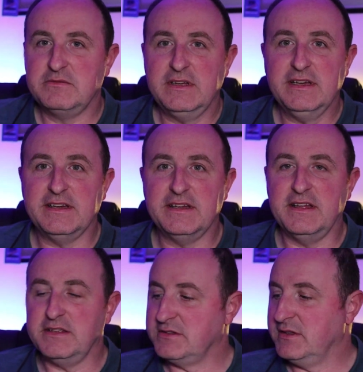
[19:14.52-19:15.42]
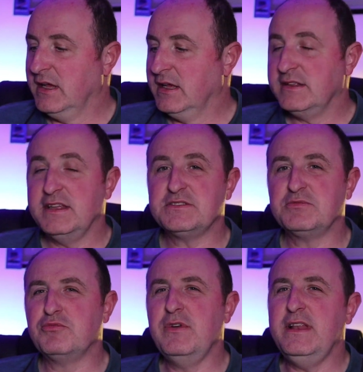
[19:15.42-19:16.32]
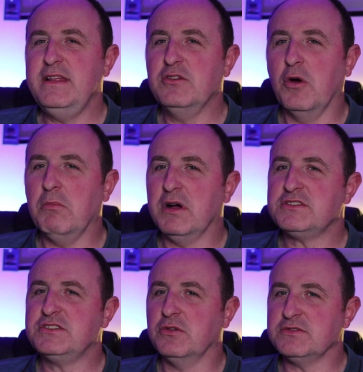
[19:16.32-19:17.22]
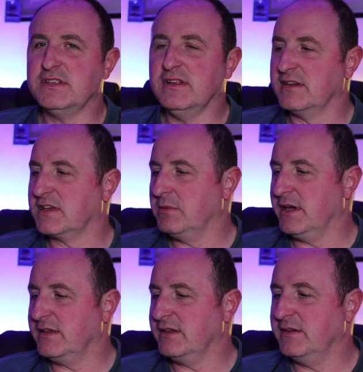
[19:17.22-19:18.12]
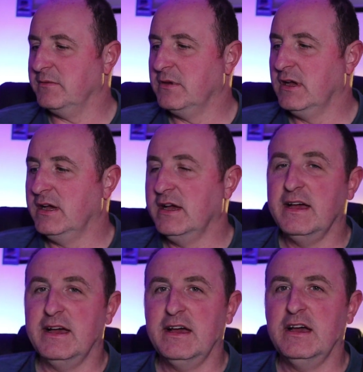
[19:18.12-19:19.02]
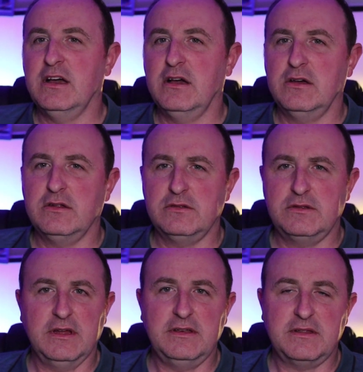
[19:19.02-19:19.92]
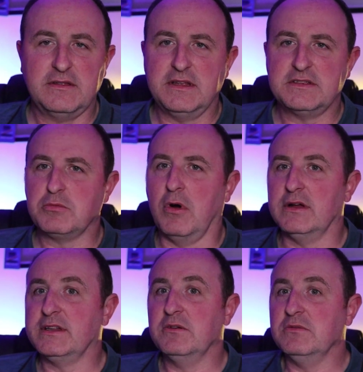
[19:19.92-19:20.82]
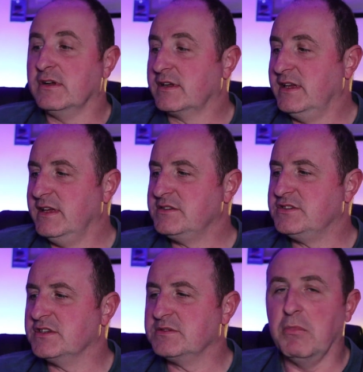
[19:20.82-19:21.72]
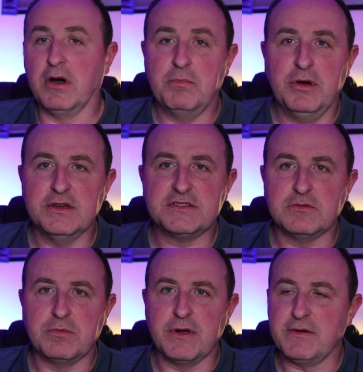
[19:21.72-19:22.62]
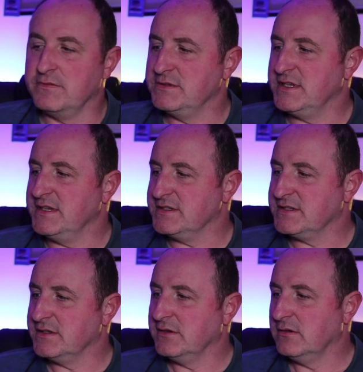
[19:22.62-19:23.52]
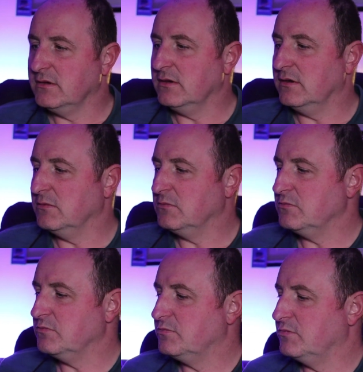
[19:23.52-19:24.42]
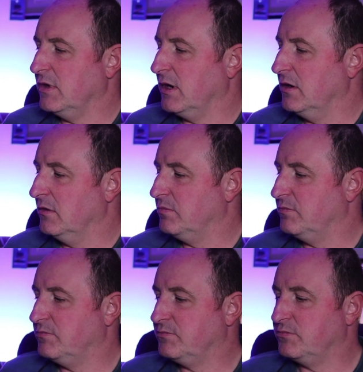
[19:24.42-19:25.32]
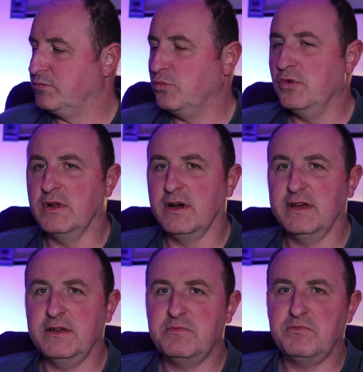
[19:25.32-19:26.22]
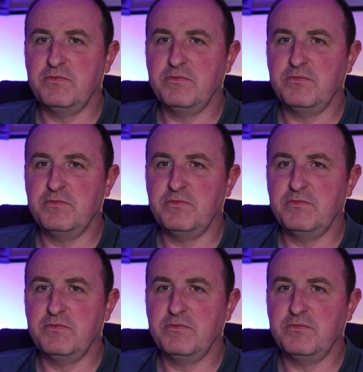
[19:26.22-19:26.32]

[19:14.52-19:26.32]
Yeah, there's really not much not to like about it. The only things why I don't like it is just my personal preferences. Would I